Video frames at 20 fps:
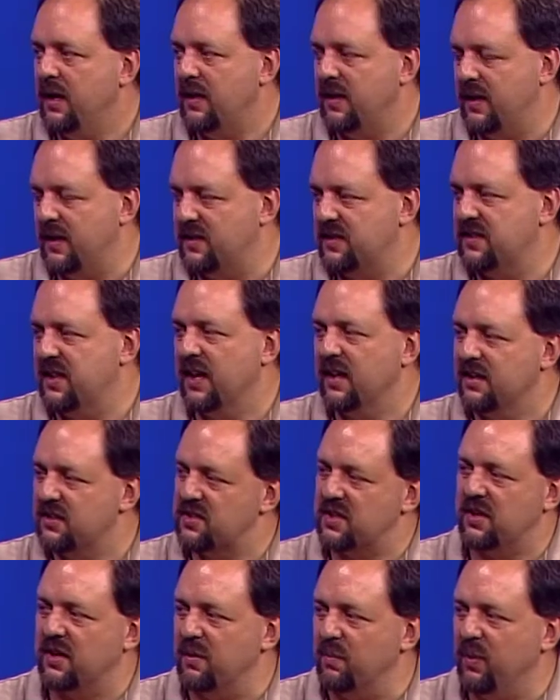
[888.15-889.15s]
The
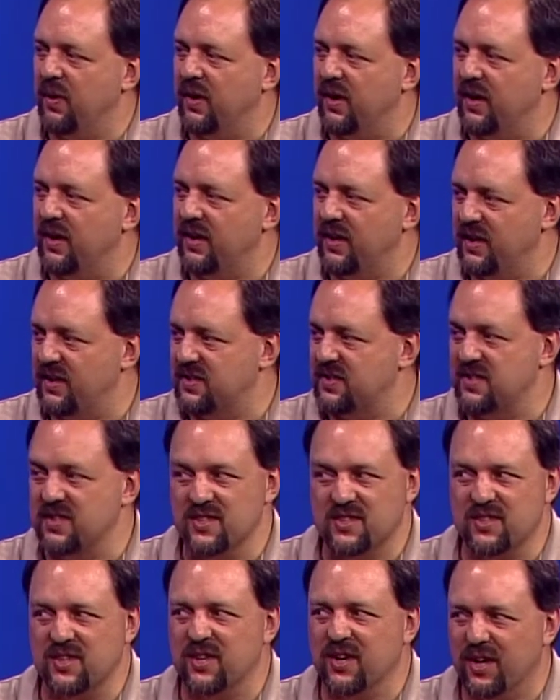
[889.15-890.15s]
secondary part is
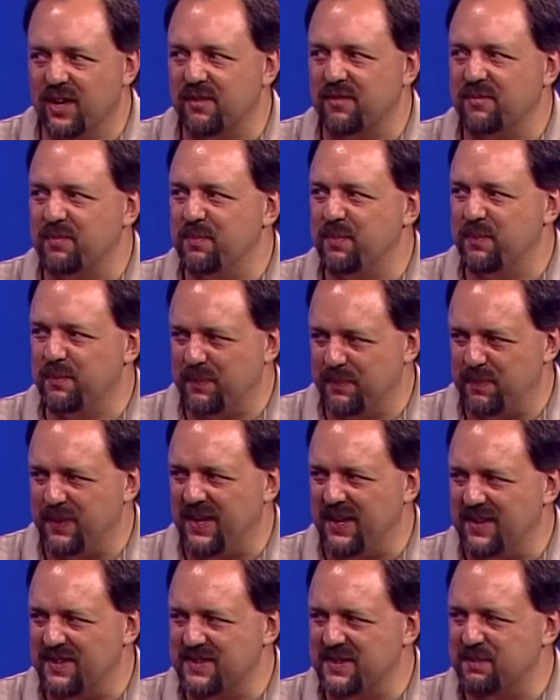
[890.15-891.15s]
this golf
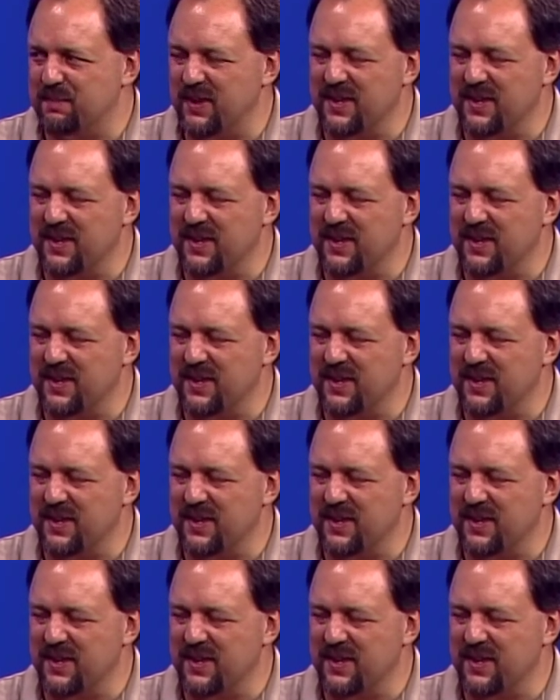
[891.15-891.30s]
piece.